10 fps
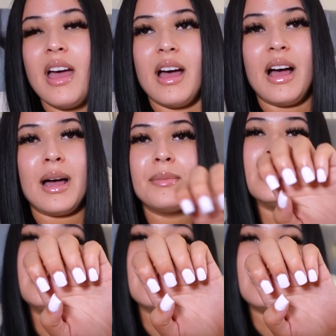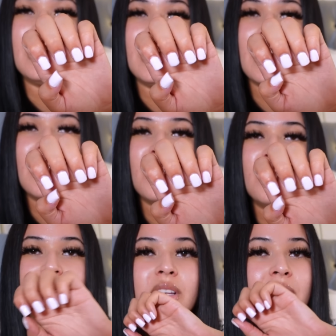Um, this is the
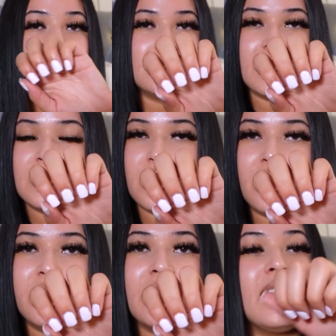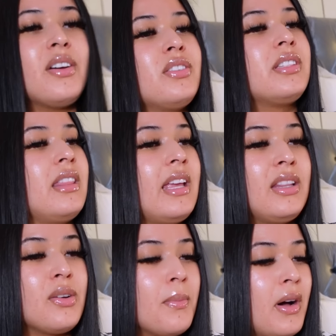nails. six dollar nails. They
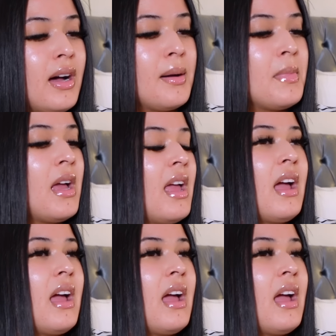look bomb.